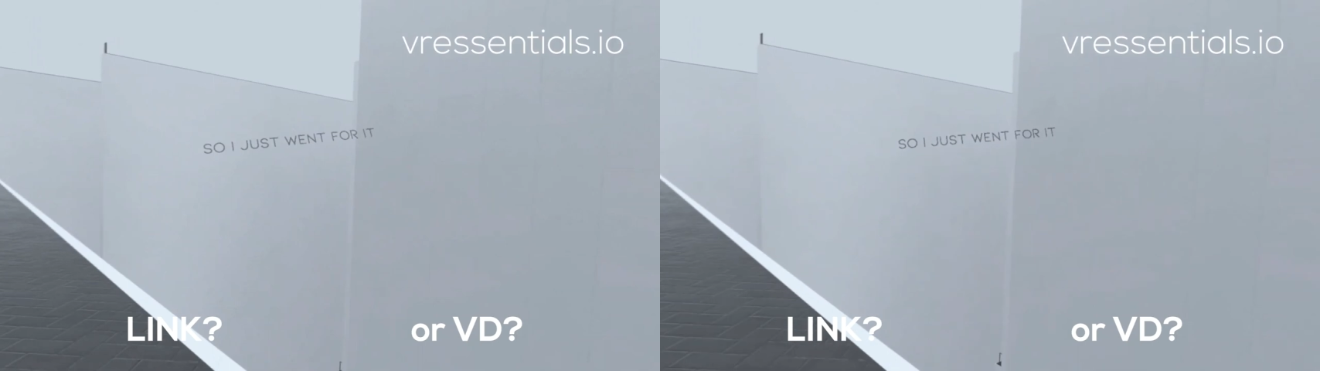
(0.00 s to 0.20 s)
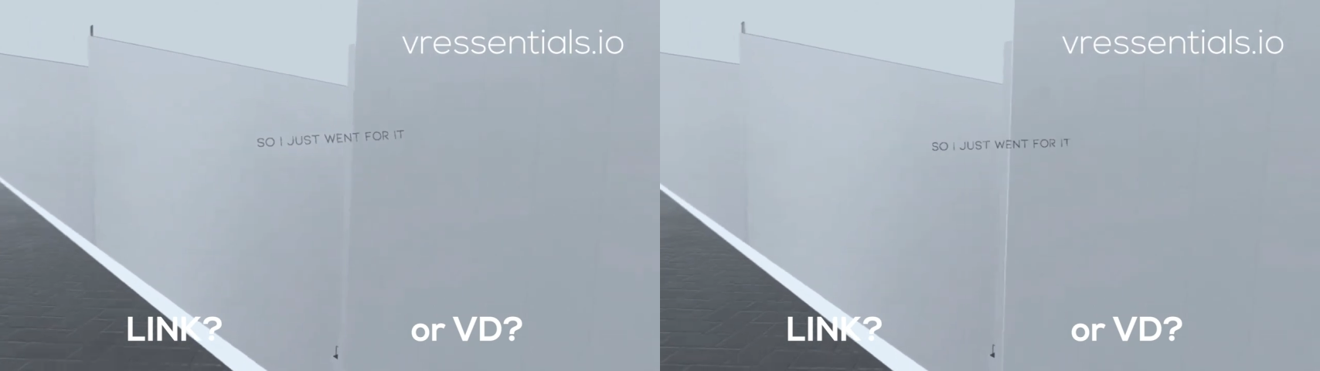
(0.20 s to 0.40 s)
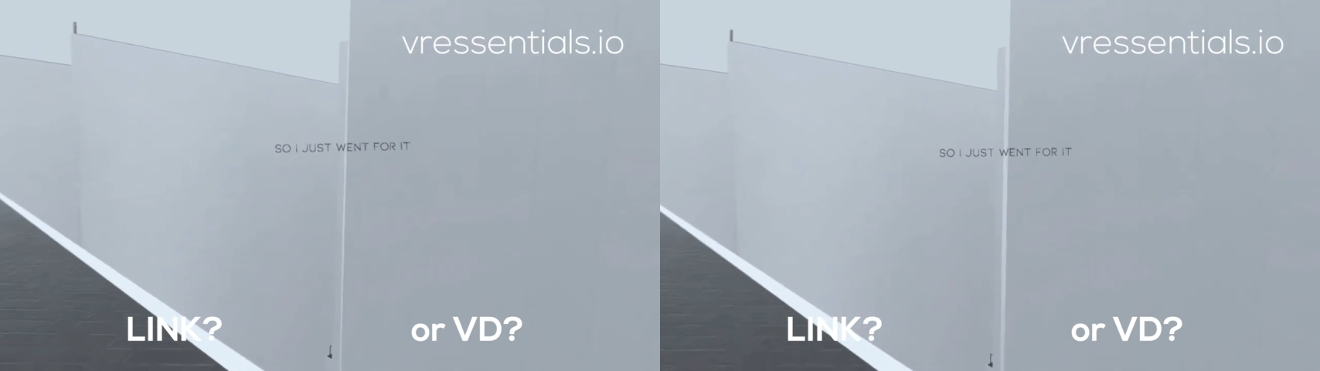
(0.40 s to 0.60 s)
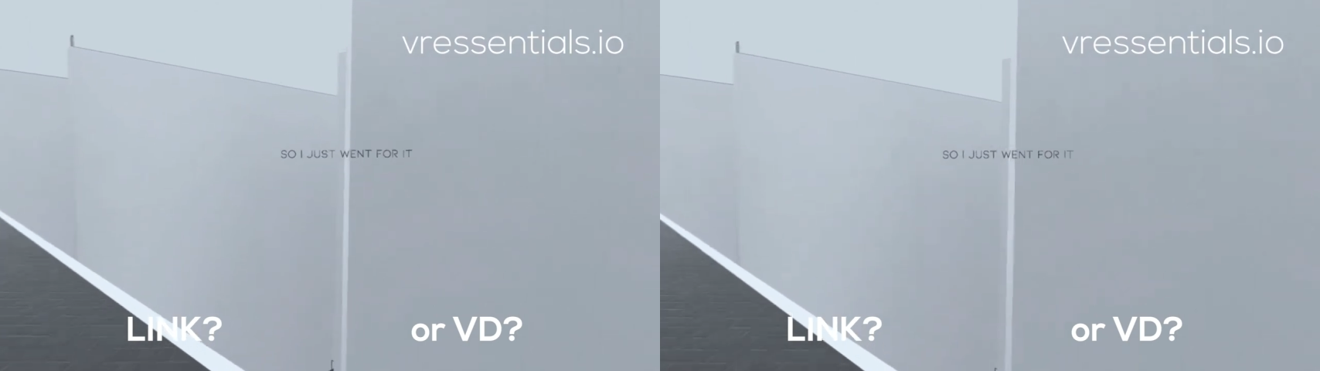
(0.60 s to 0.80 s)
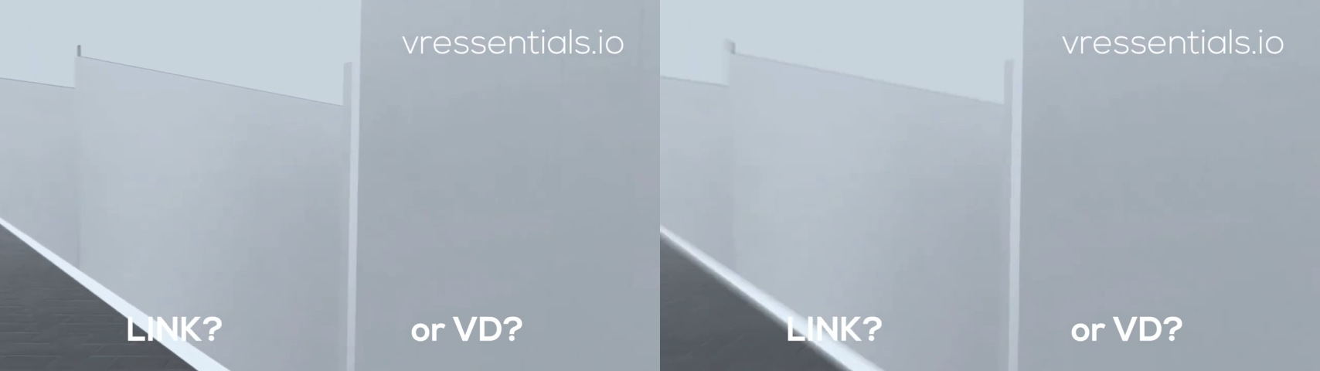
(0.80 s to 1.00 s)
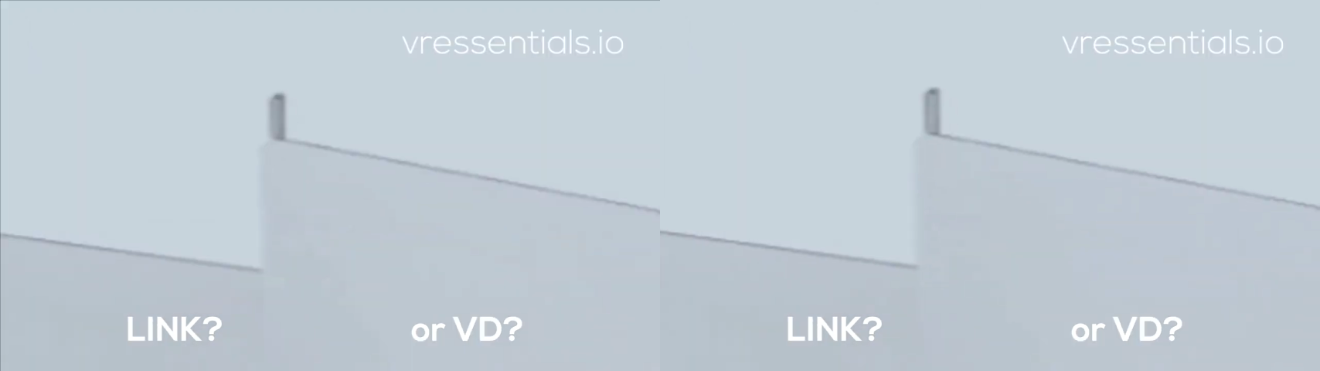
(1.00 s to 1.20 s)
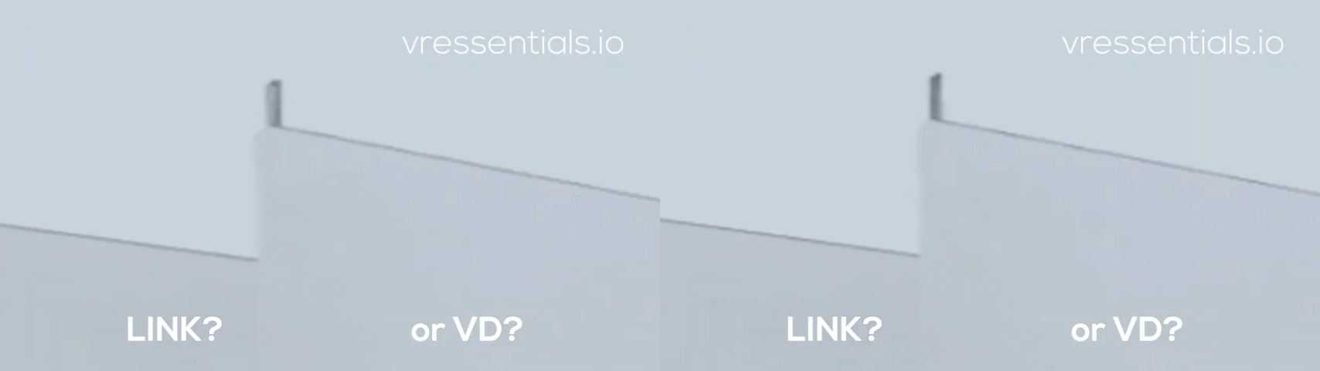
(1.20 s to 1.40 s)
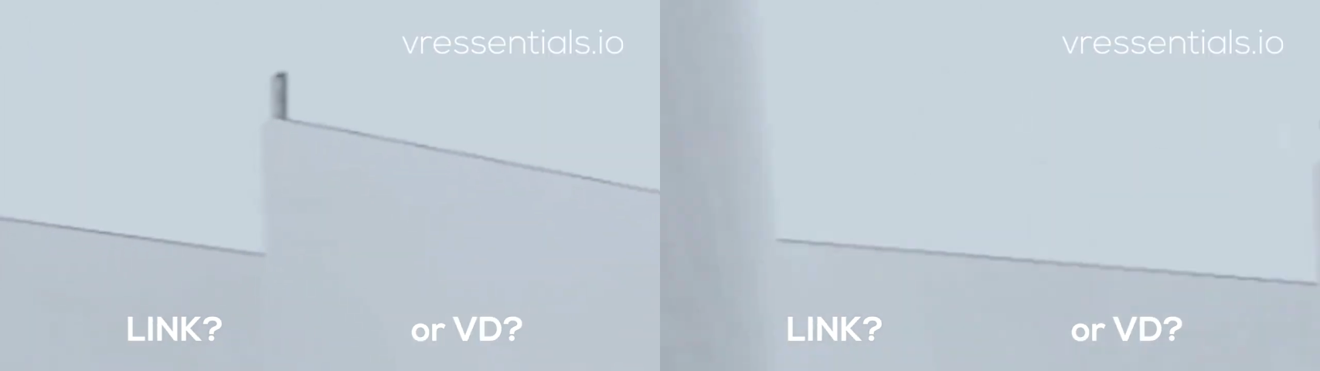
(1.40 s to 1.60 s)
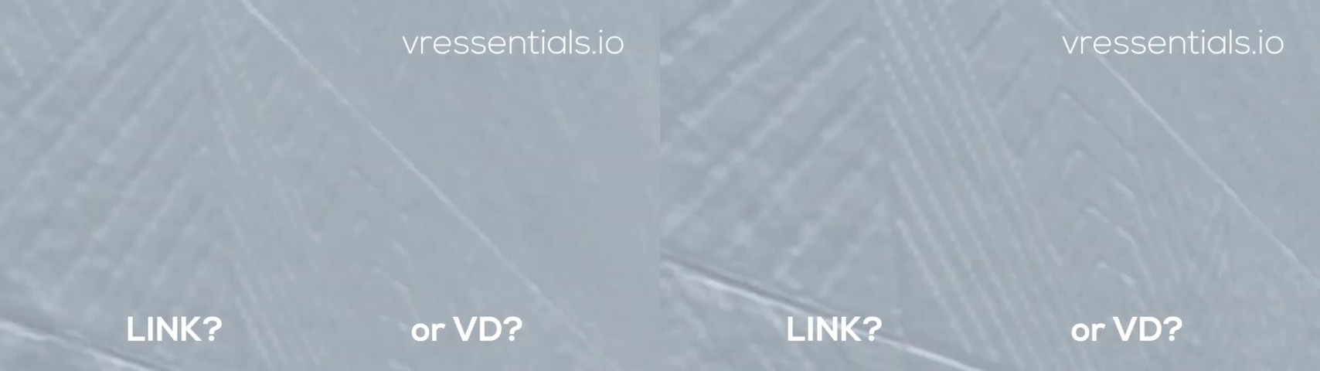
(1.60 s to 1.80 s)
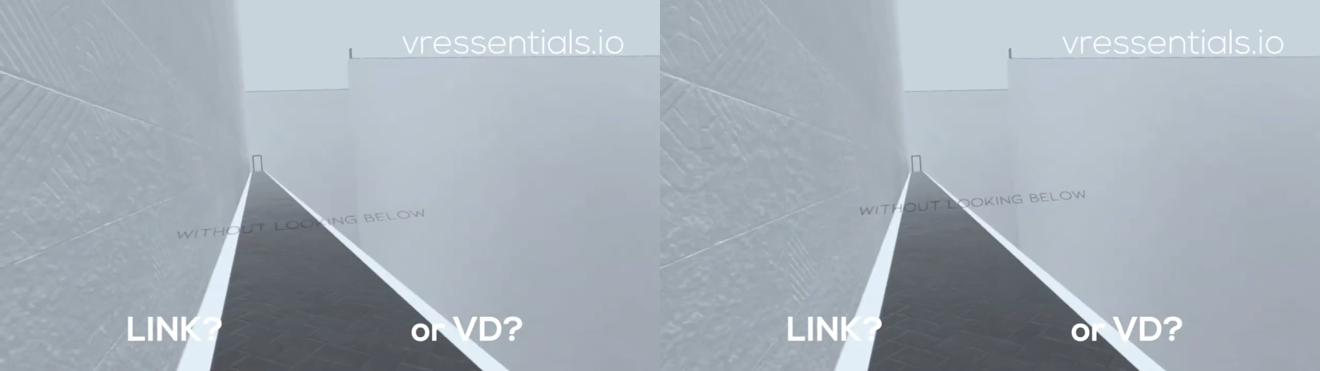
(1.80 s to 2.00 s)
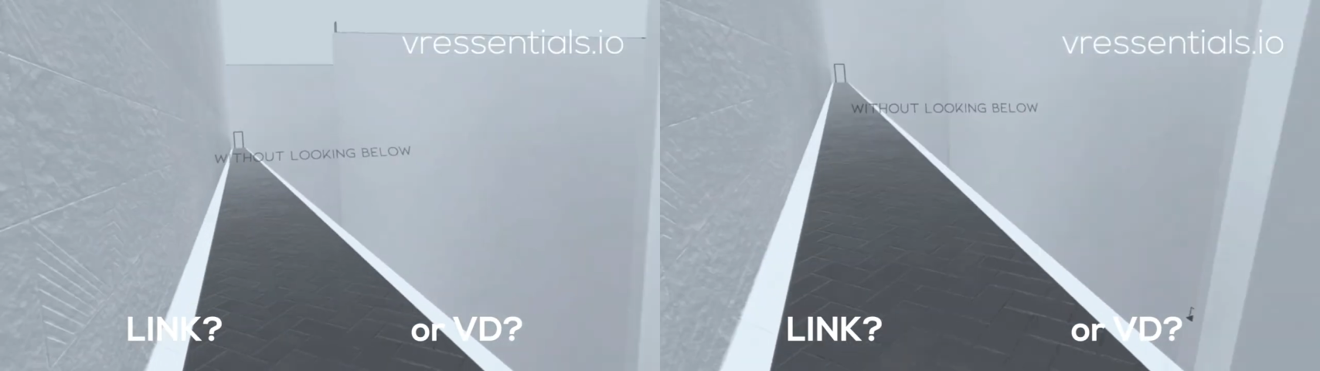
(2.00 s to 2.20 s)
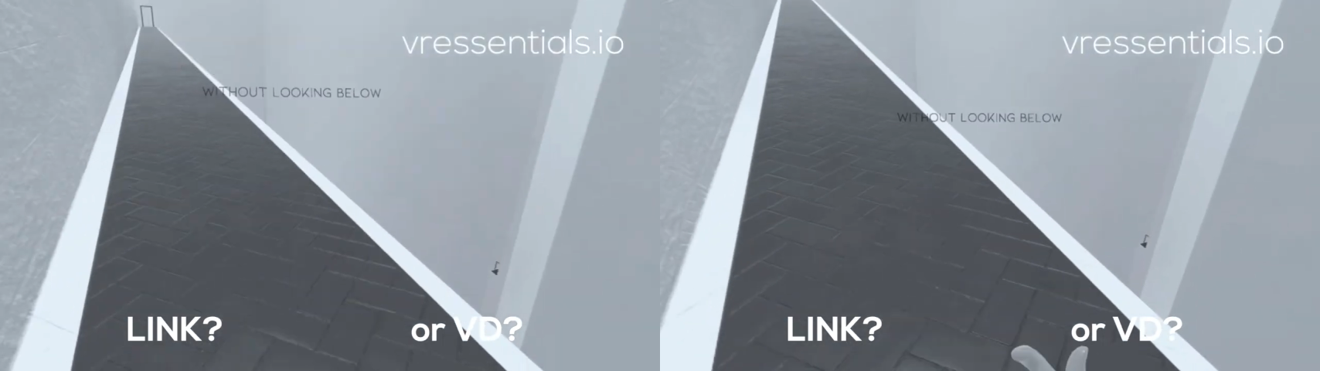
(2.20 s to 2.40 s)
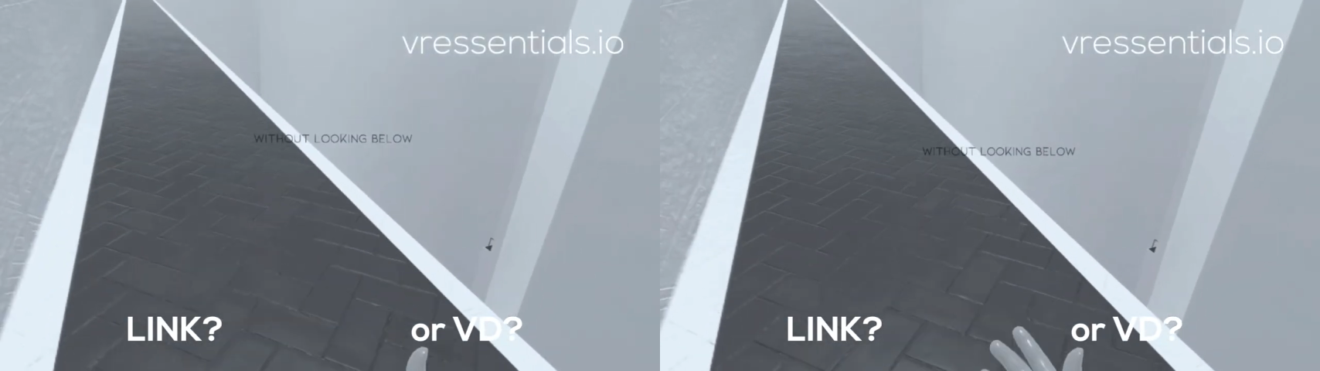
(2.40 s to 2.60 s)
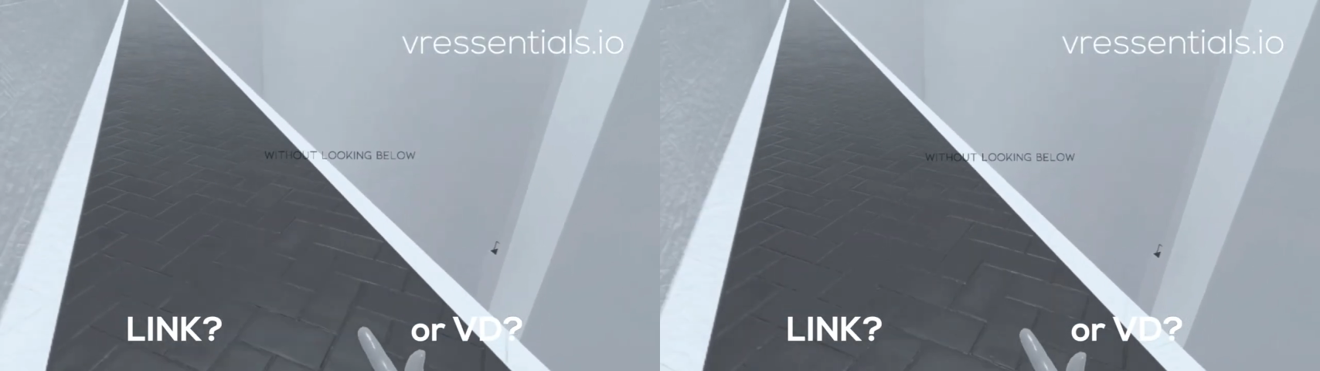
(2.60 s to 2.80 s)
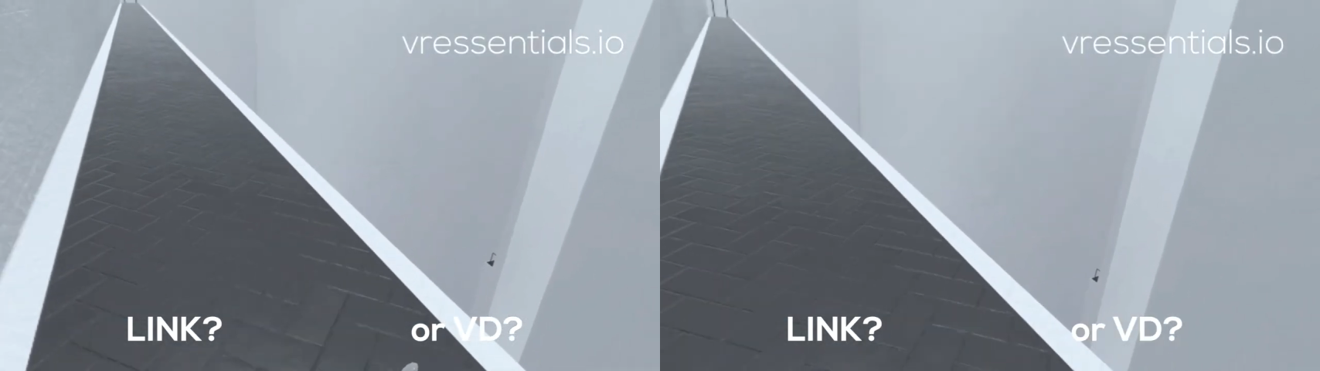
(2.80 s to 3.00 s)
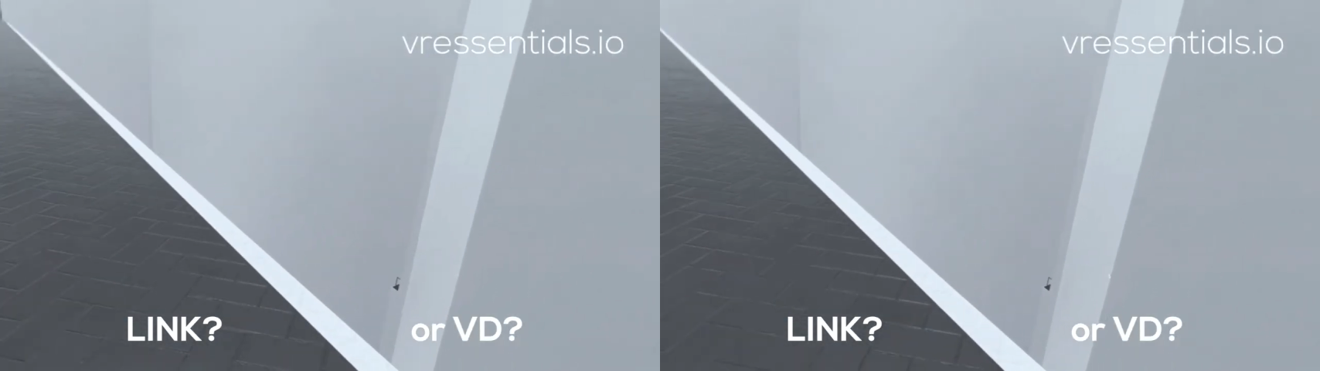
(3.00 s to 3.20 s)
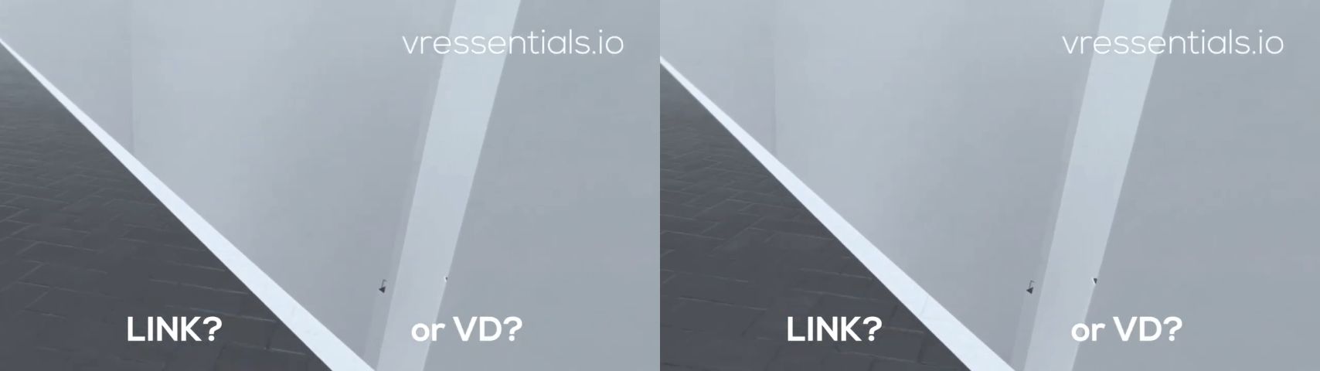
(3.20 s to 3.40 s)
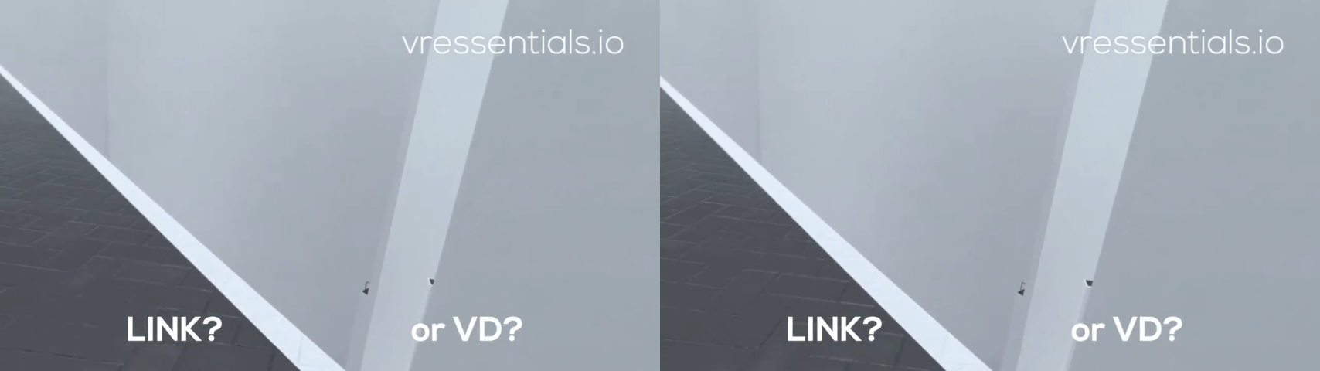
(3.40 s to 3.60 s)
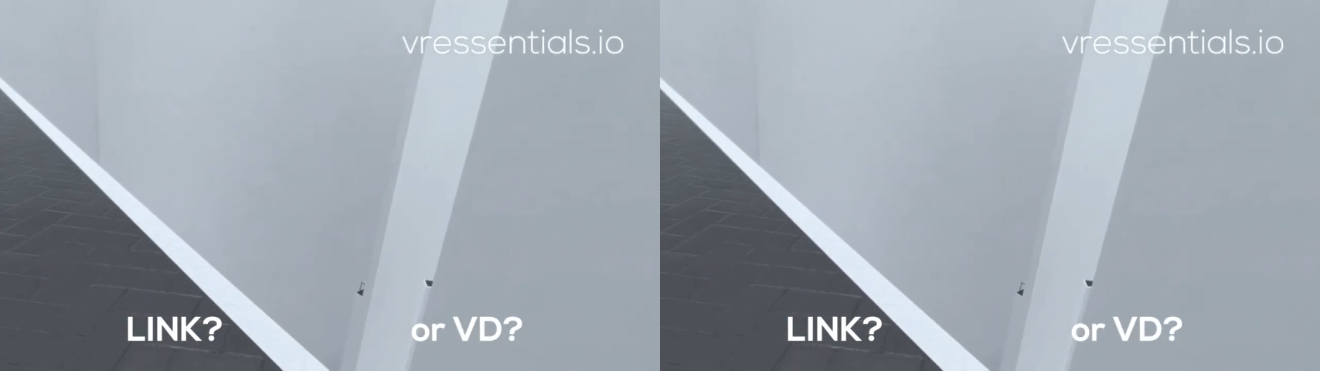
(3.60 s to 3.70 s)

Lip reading: No face is visible, so there are no lips to read.